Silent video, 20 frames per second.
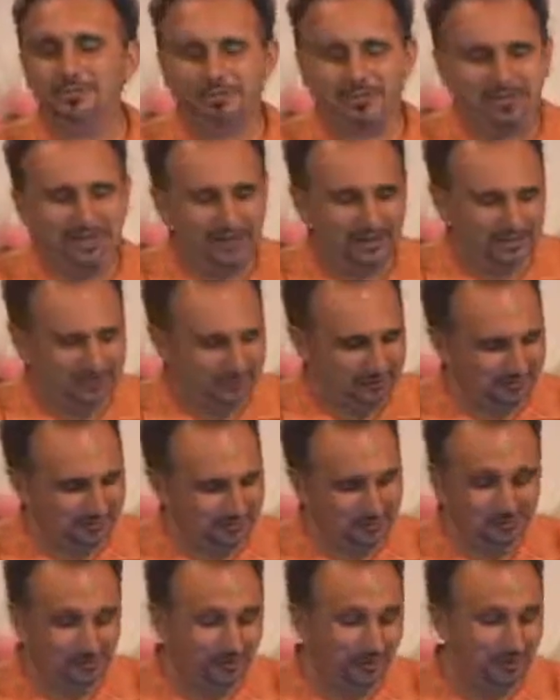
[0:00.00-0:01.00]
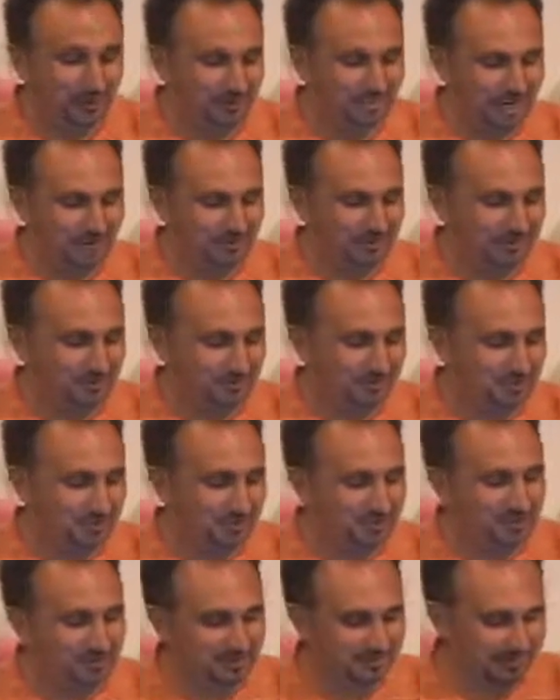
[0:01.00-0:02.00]
search, for which I was
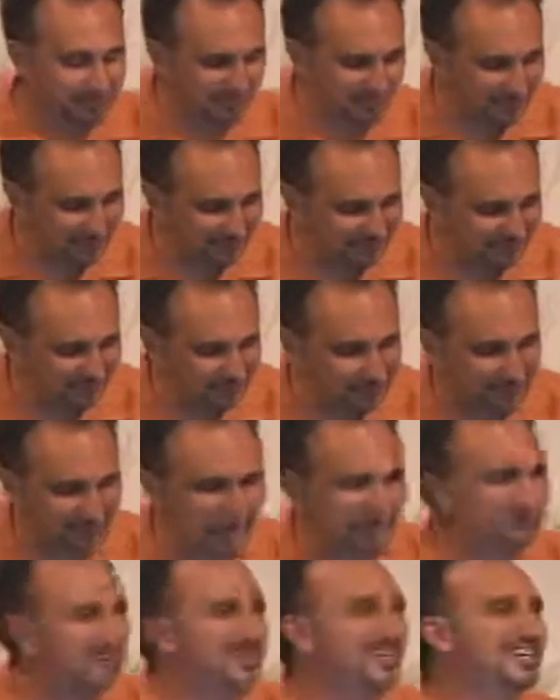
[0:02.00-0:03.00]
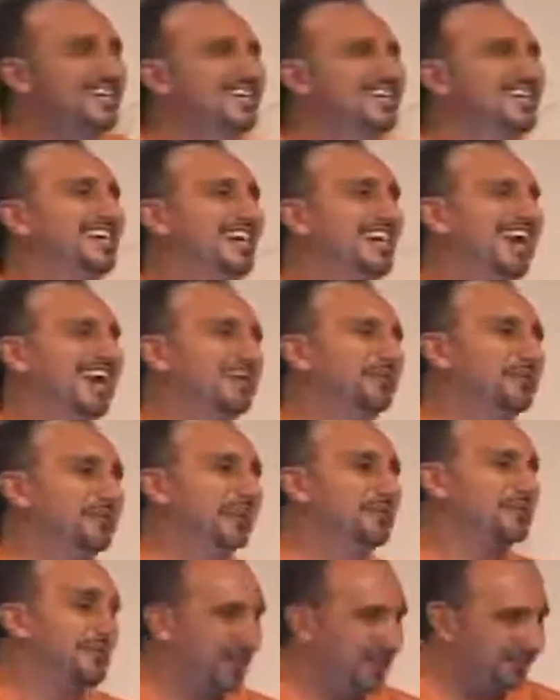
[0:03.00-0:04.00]
extremely grateful. So, anyway,
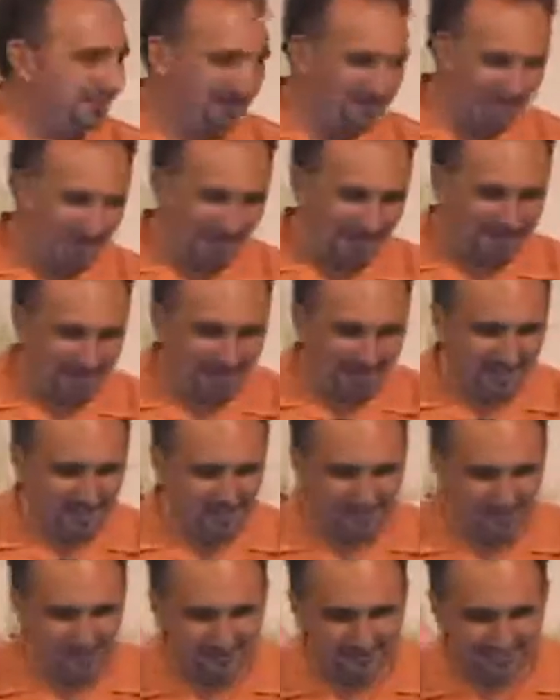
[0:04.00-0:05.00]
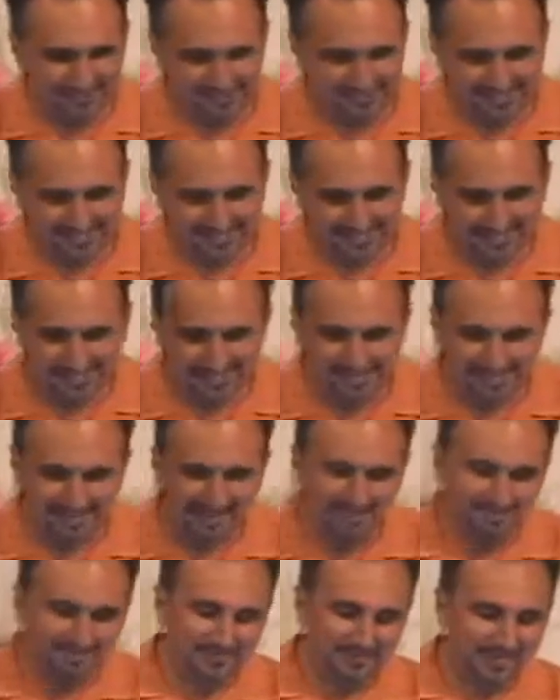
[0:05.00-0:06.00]
thank you, Don, by the way, if I didn't uh,
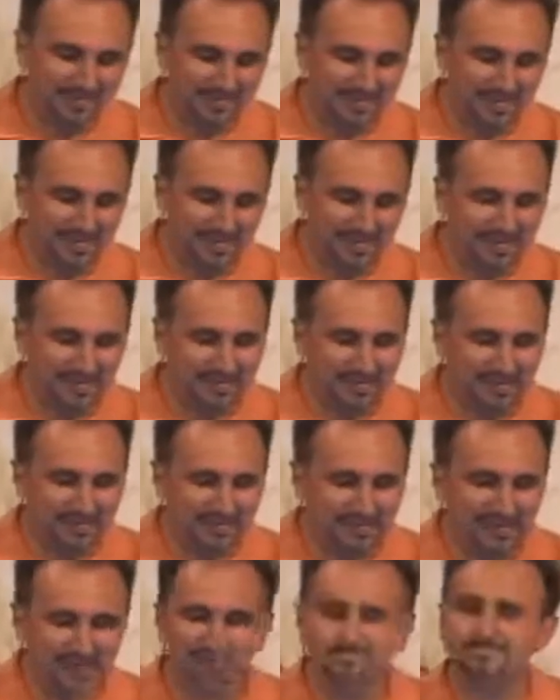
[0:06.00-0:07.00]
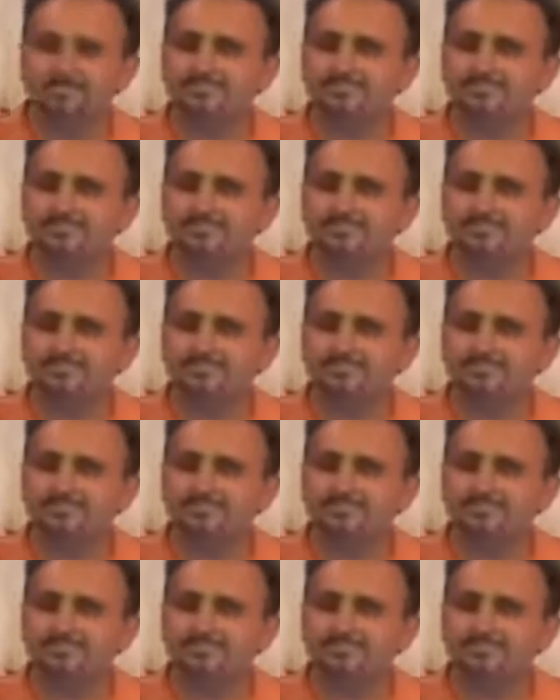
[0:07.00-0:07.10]
thank you back then.